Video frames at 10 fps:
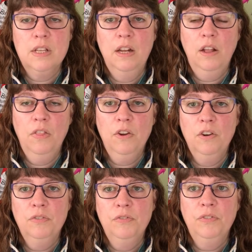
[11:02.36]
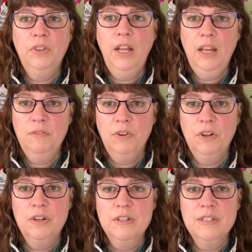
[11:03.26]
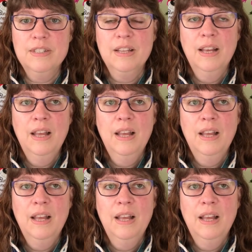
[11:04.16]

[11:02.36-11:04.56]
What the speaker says: and Other Flavors